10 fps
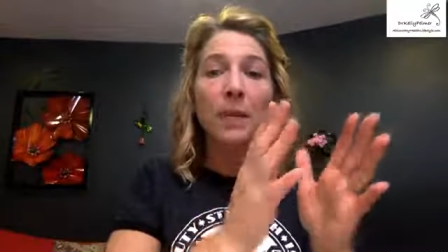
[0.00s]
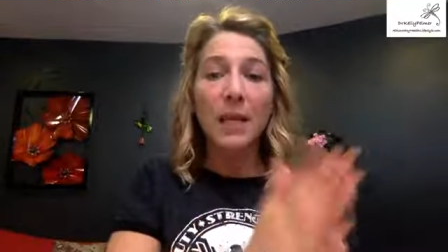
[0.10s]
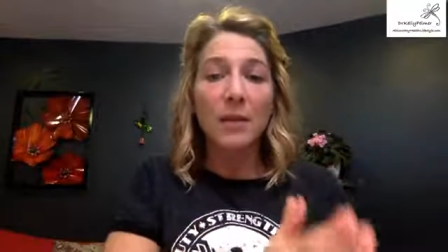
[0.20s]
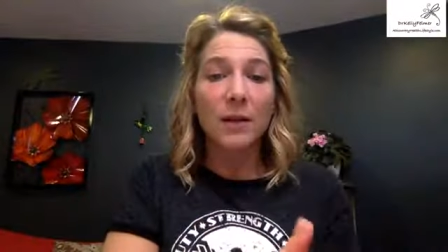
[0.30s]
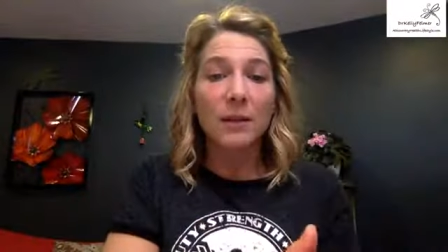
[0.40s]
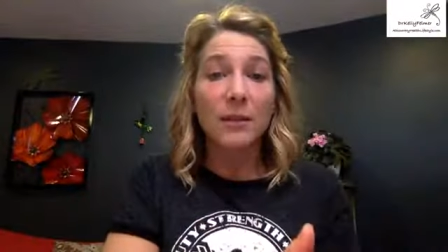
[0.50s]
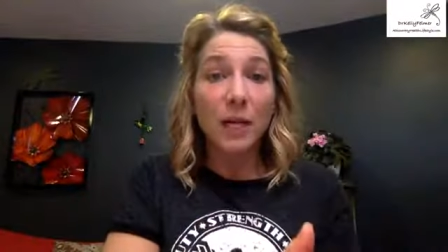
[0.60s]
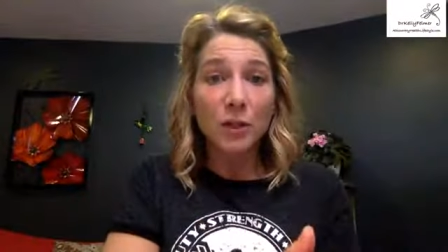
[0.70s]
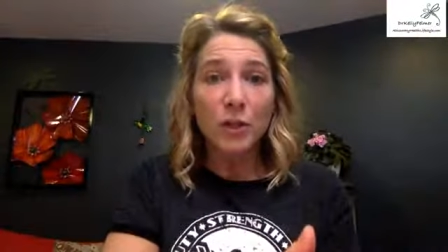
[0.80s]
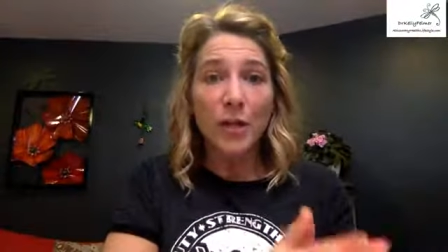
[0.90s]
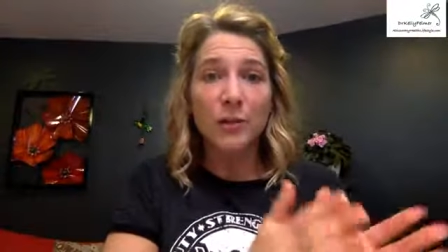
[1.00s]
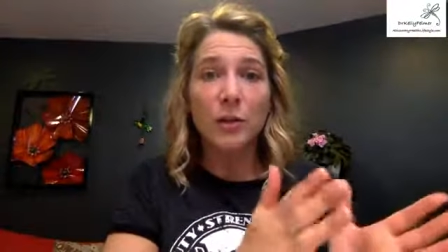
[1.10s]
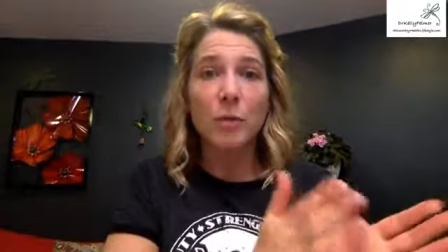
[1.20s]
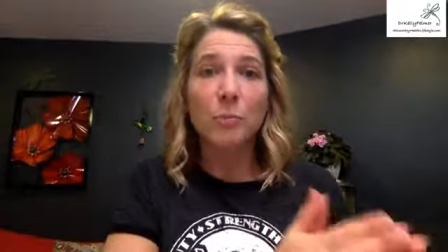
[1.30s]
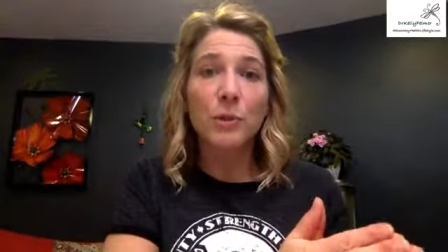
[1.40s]
in the Dutch
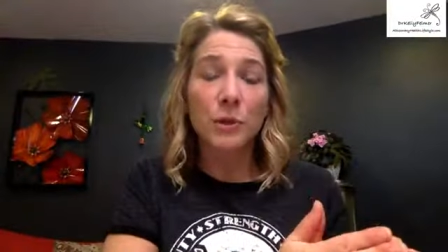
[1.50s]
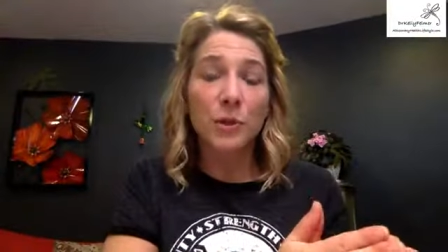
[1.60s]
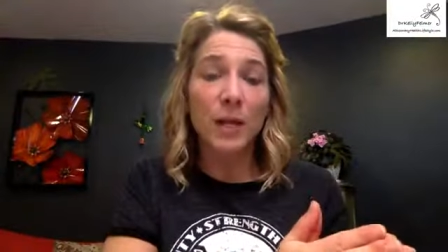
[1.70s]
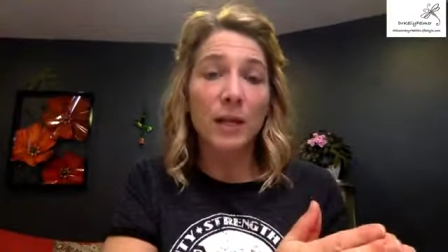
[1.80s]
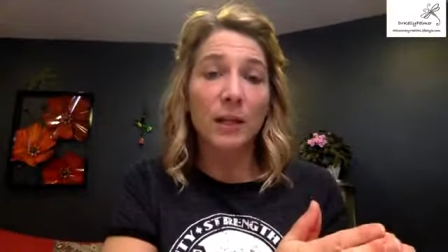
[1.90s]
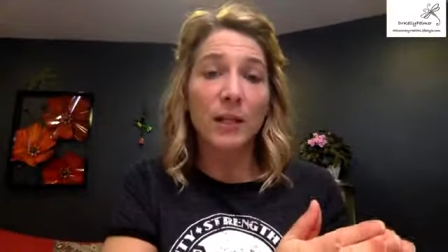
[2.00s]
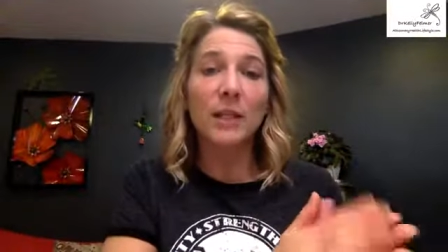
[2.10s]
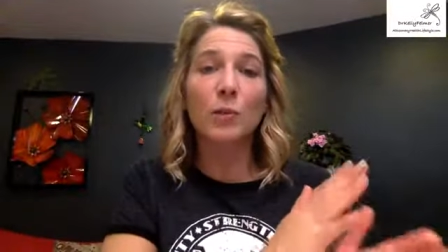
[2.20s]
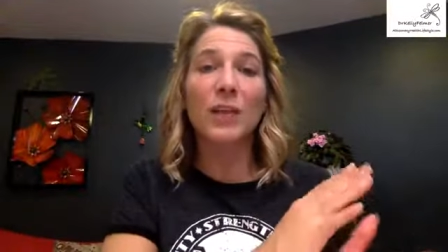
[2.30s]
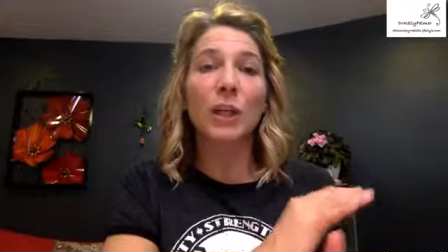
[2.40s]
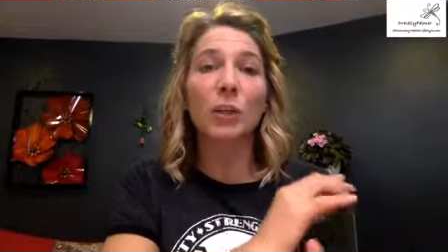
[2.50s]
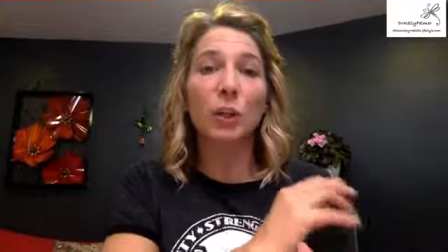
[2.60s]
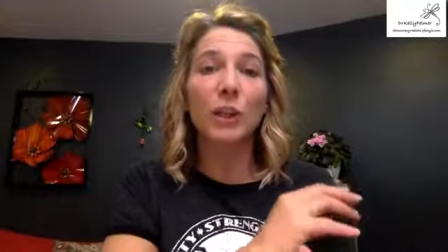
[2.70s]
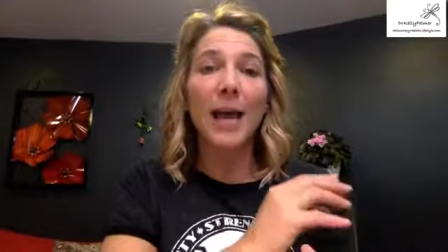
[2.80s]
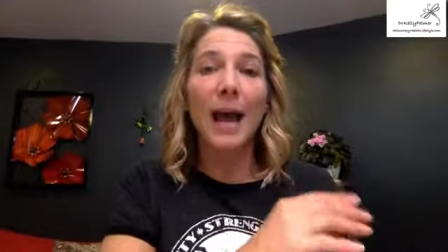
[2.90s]
test, the precision analytics, we can
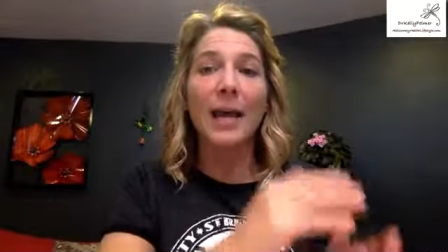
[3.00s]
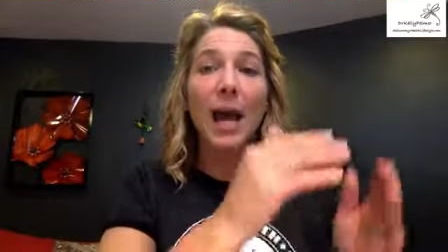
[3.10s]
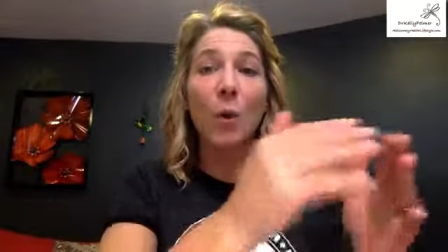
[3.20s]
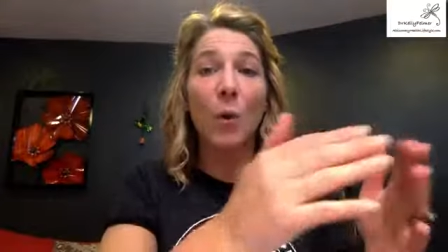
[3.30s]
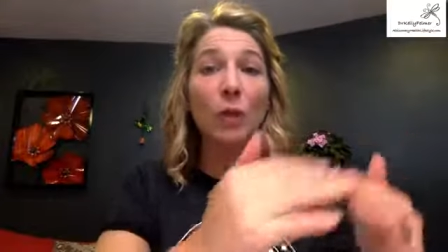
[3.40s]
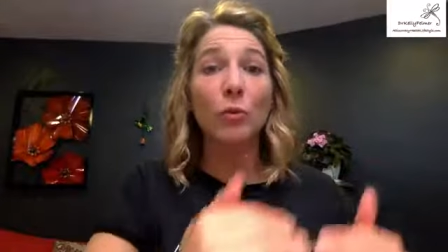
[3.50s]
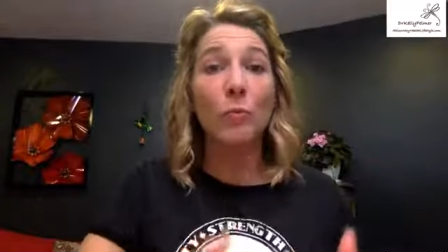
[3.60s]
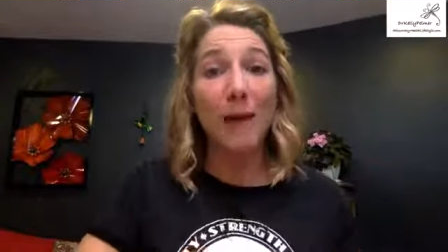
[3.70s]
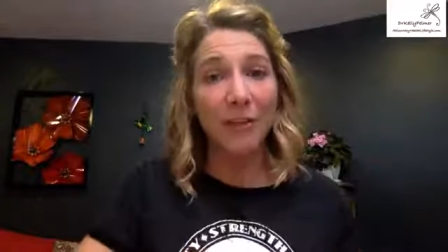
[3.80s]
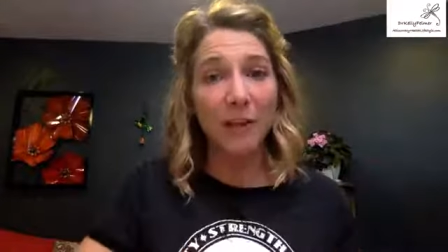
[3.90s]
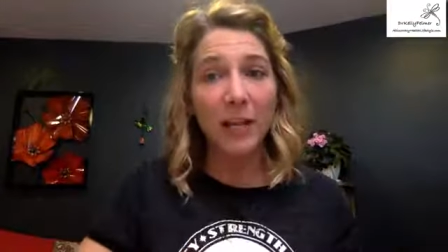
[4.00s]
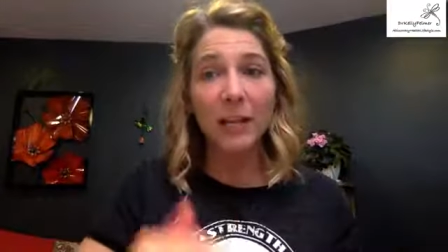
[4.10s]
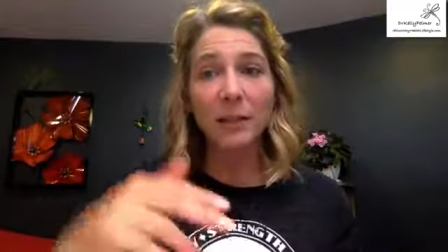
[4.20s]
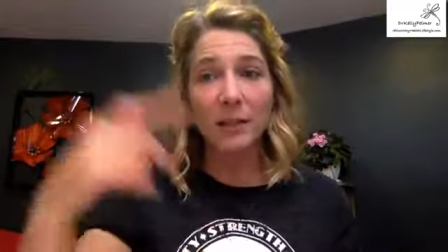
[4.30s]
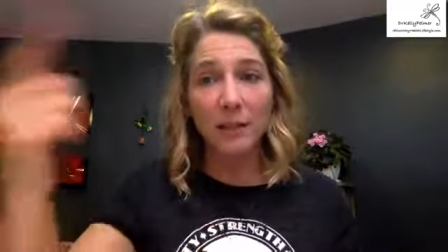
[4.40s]
look at how well you
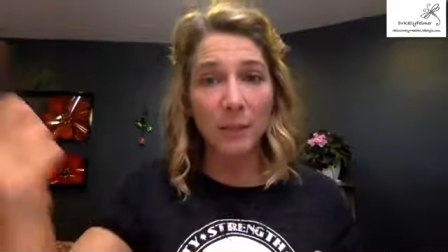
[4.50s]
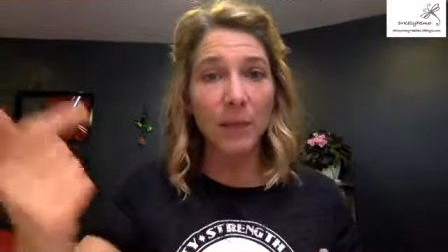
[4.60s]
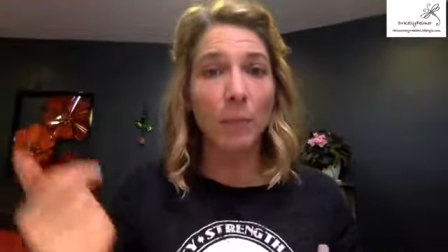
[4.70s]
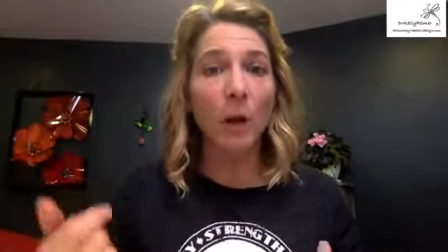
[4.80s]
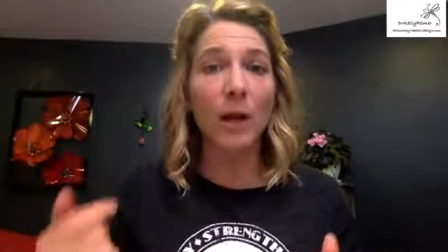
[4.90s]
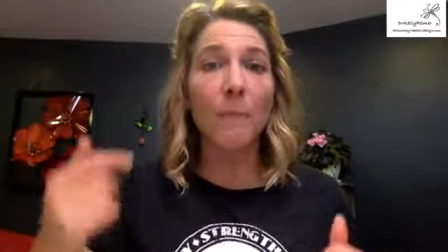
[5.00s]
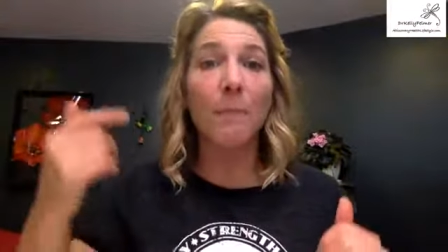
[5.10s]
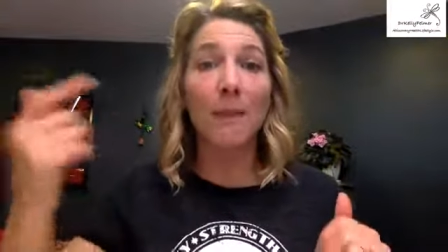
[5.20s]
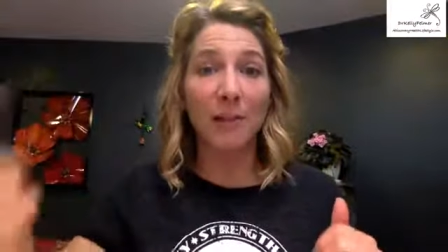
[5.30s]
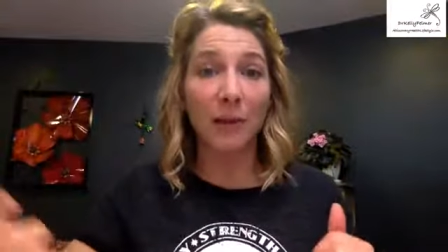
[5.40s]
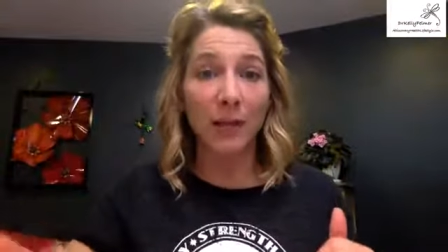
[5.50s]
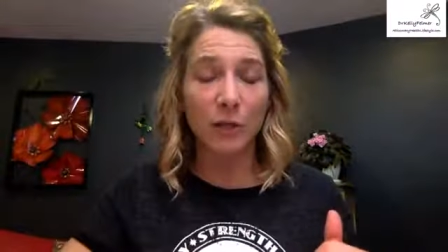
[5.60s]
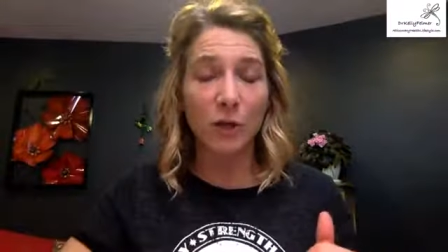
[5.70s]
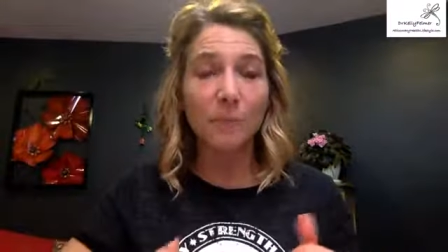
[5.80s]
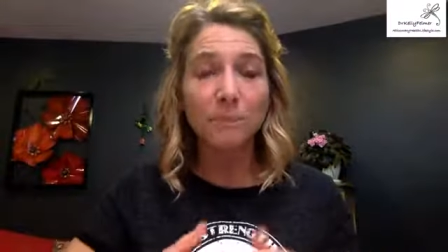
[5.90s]
methylate, like somebody brought up
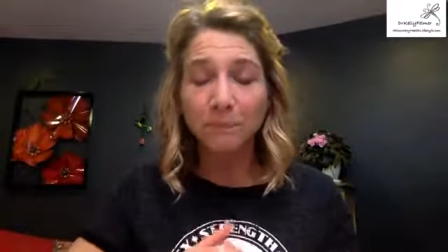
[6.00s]
methylation,